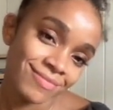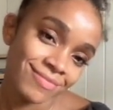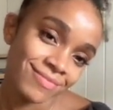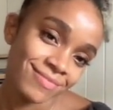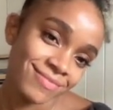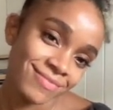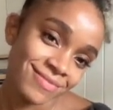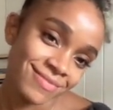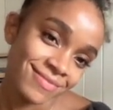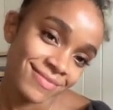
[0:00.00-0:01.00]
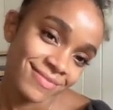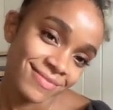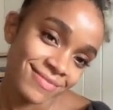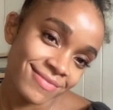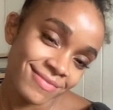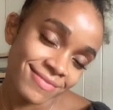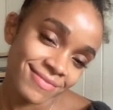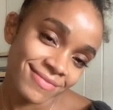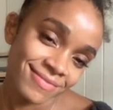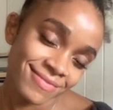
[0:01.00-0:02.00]

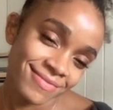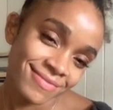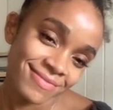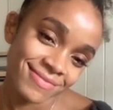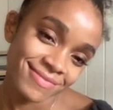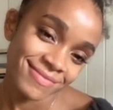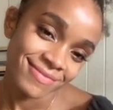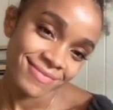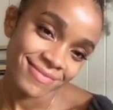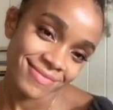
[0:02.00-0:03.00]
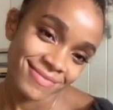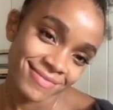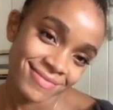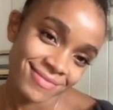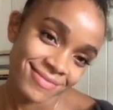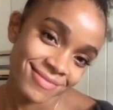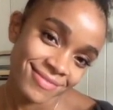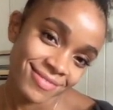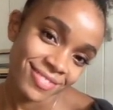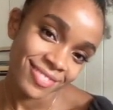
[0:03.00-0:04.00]

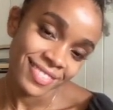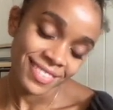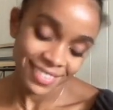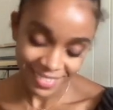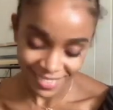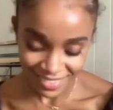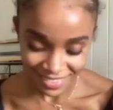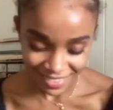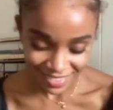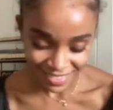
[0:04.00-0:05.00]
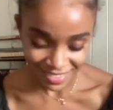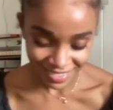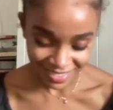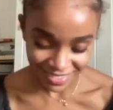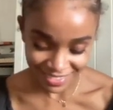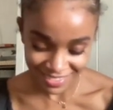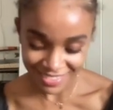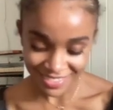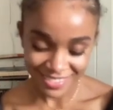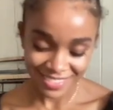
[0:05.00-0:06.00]

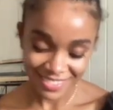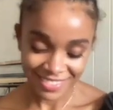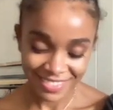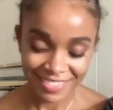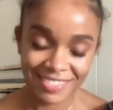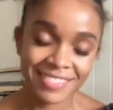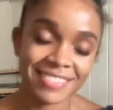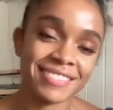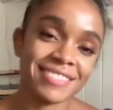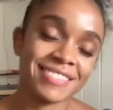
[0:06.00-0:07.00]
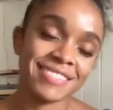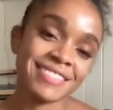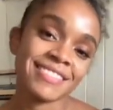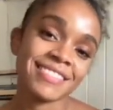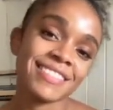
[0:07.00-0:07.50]
The person shown says nothing.